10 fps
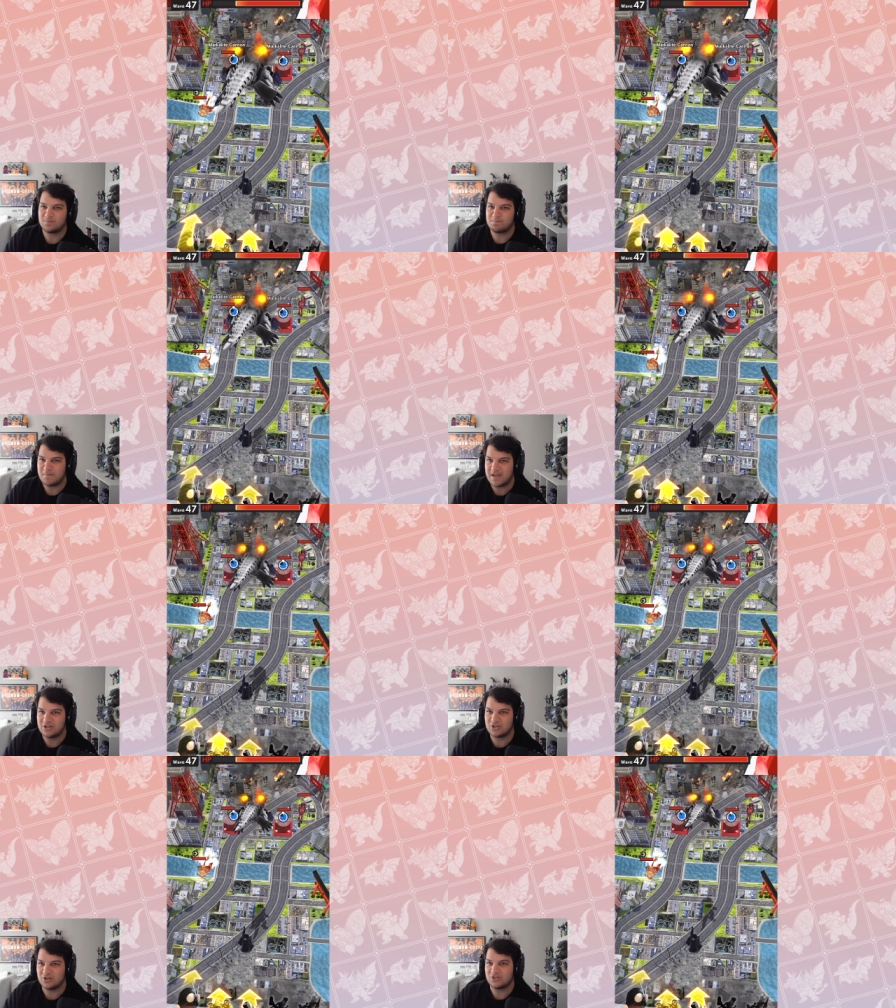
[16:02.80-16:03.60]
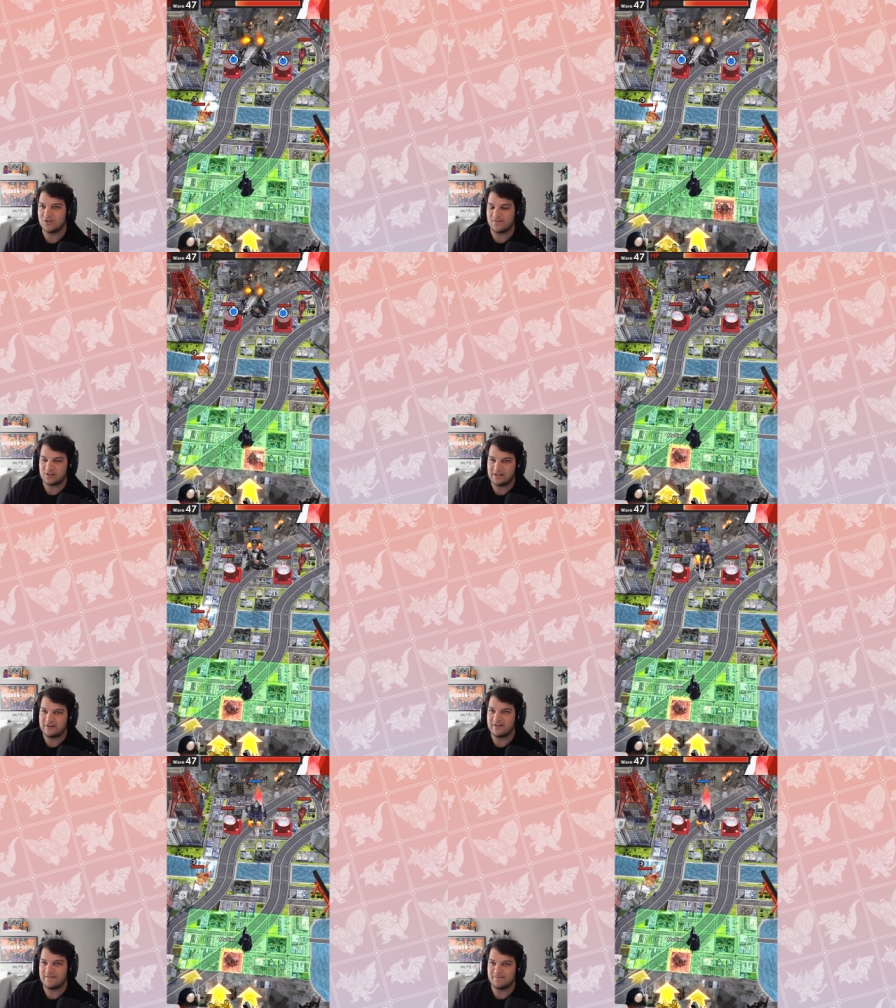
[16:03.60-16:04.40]
just make sure so you have
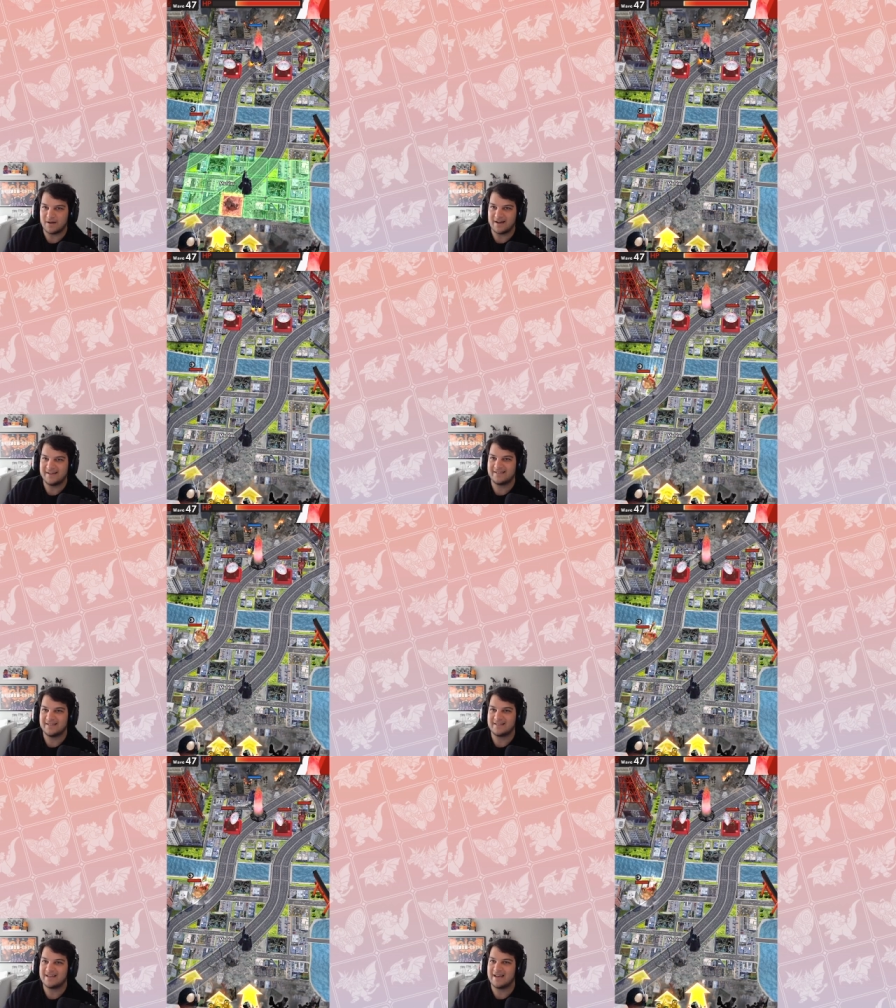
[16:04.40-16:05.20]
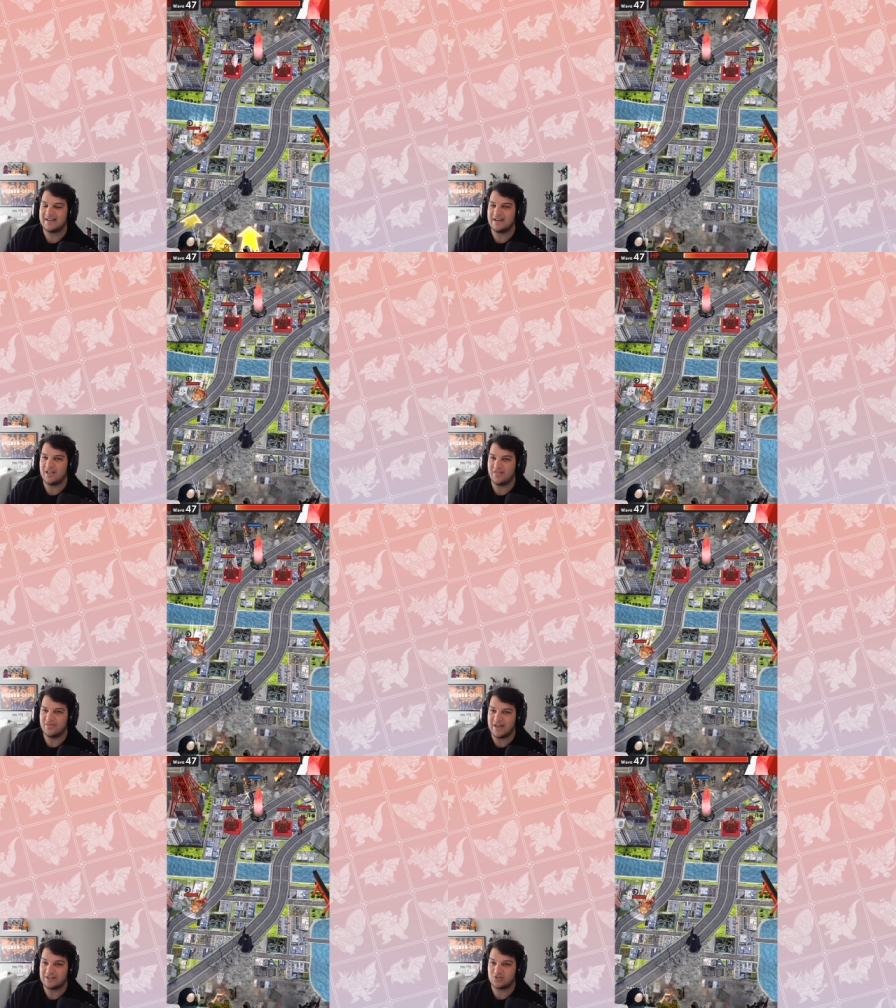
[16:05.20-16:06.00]
clarity of mind that
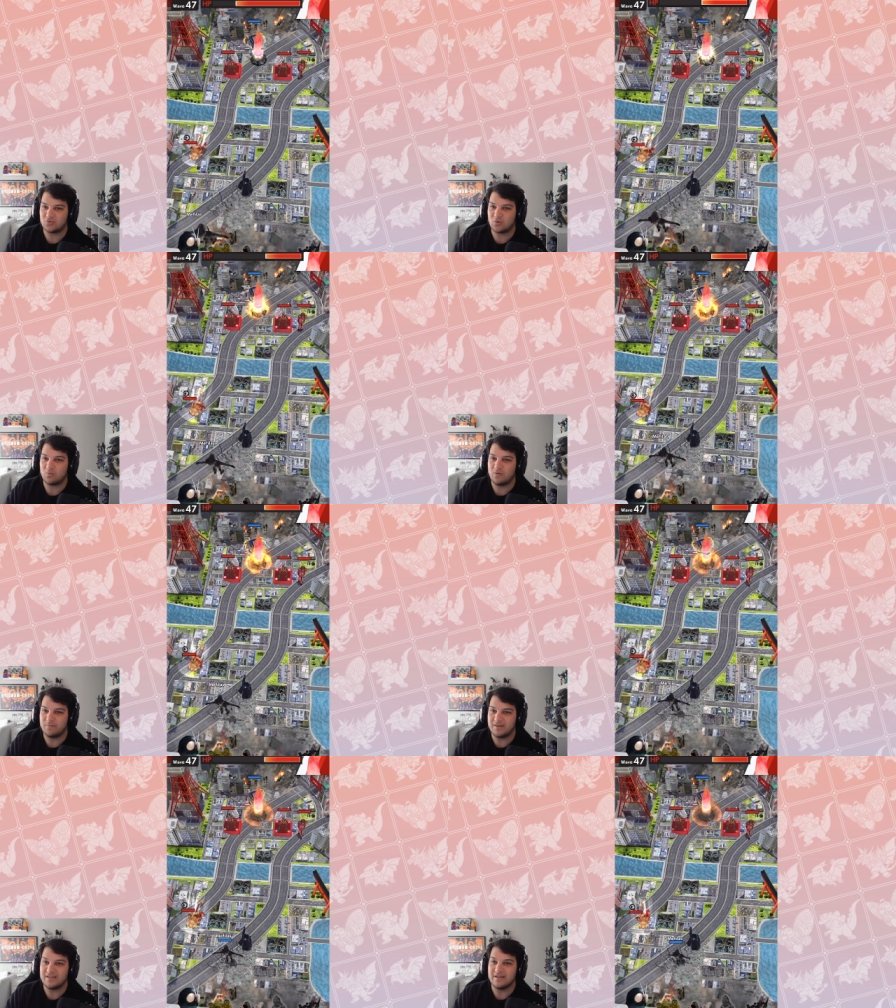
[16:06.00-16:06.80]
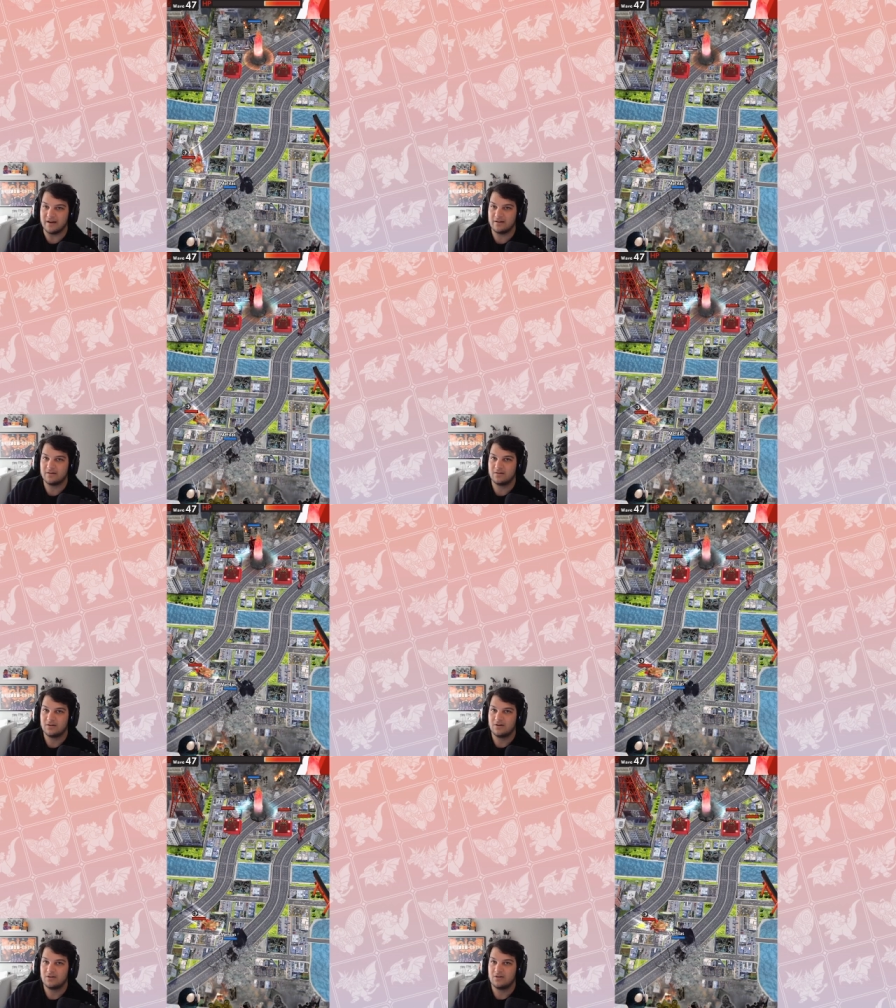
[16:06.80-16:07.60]
that store will be there
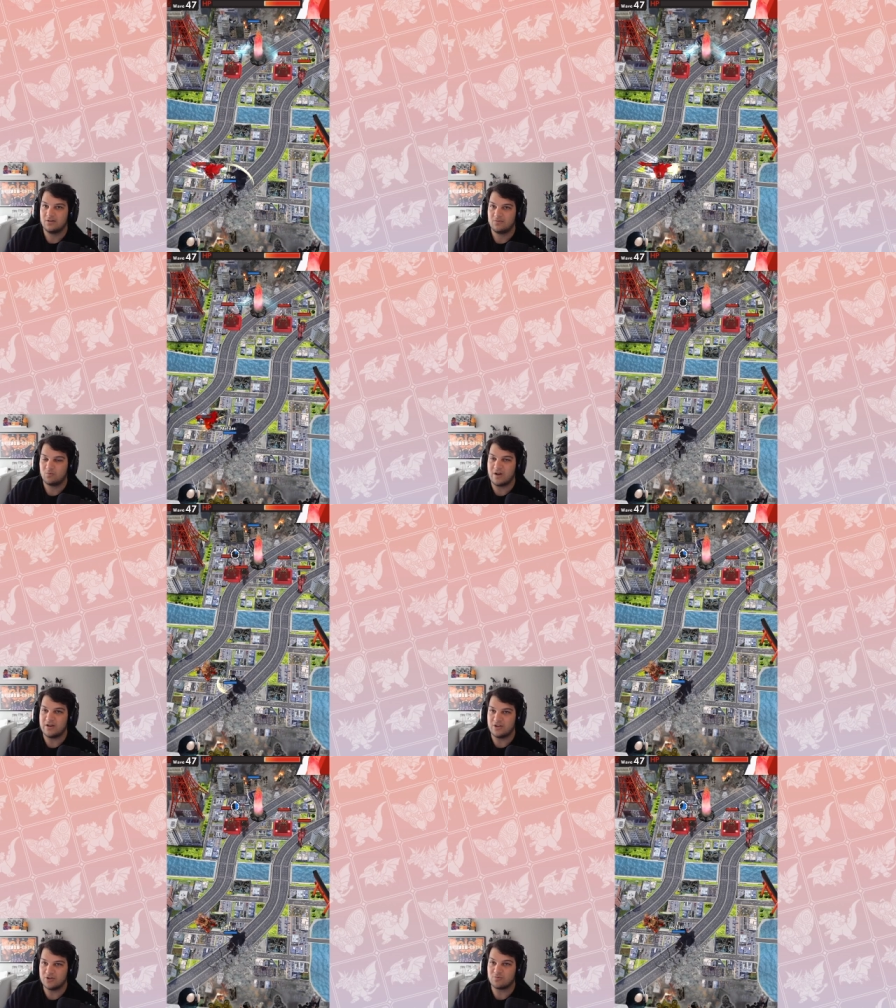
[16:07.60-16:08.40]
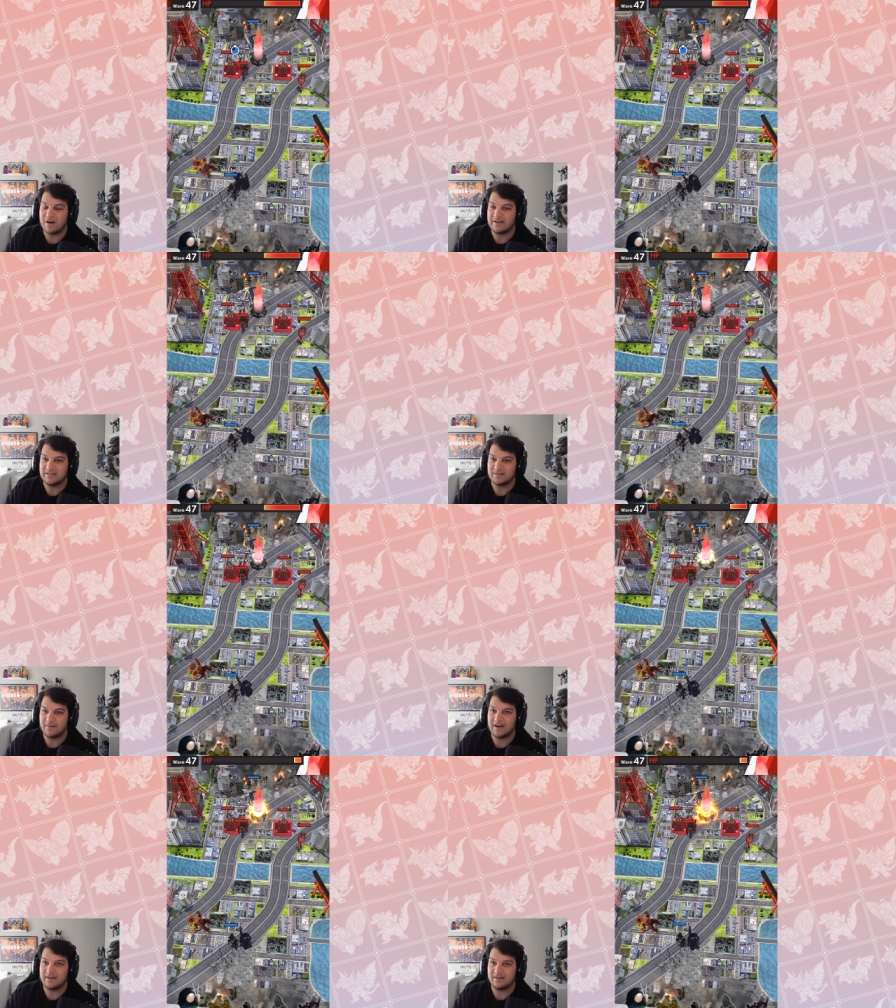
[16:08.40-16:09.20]
when you're ready to
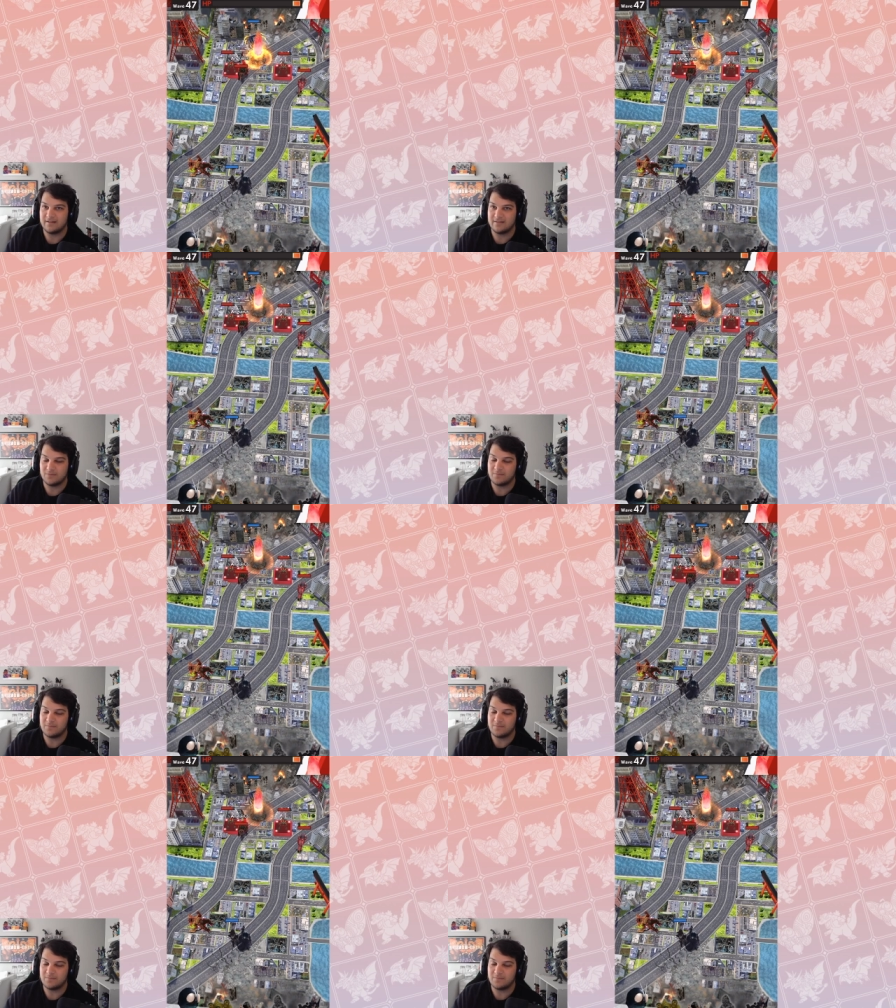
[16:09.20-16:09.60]
buy